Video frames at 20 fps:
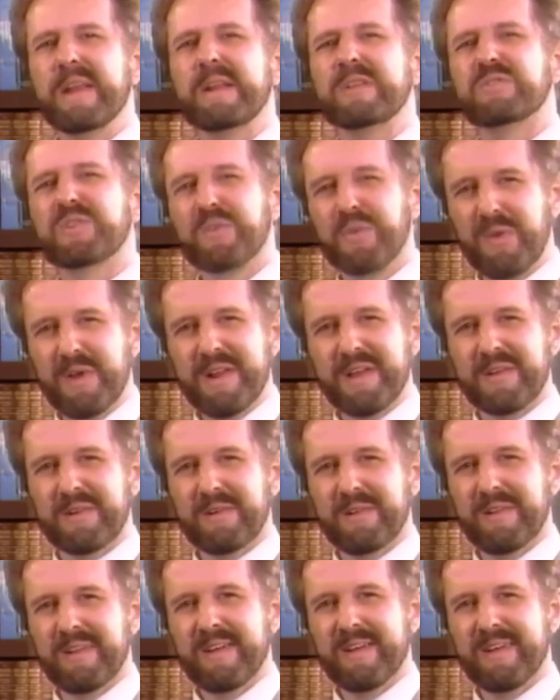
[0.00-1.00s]
yet its
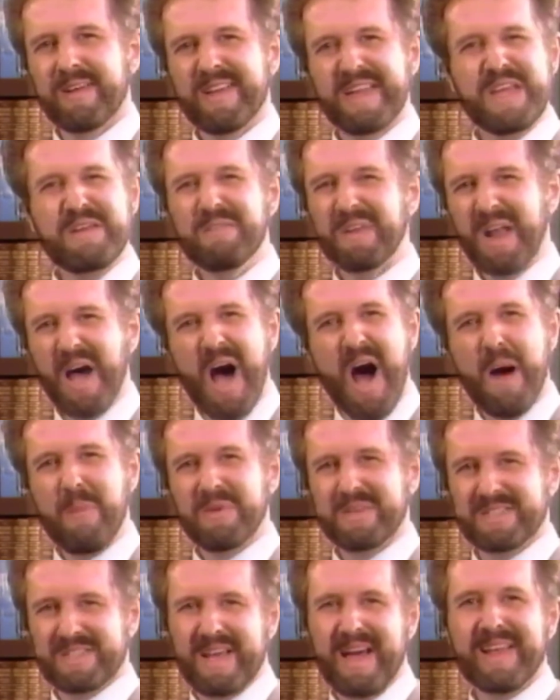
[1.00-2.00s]
critical, even
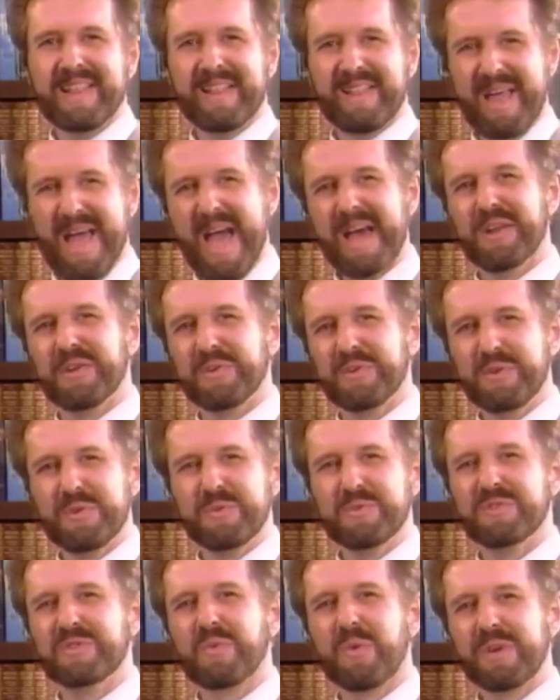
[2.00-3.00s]
homicidal
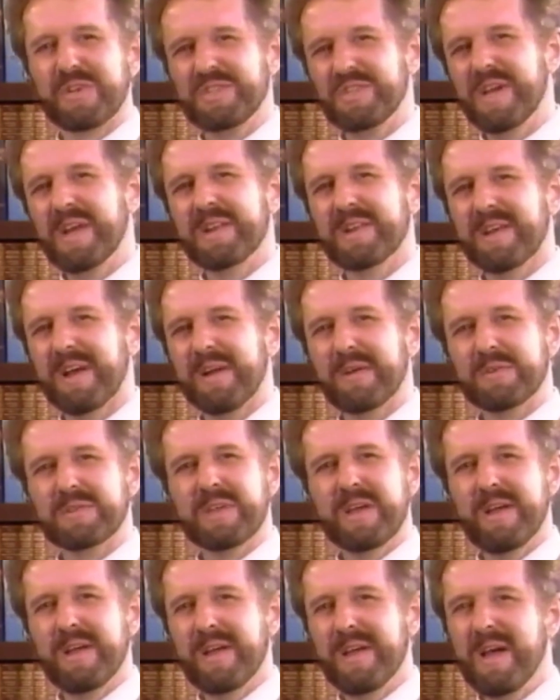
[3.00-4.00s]
attitudes toward
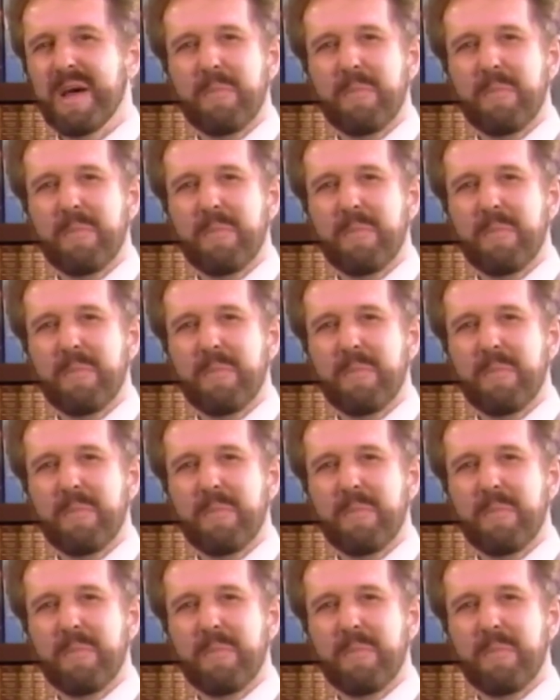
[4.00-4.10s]
Gentiles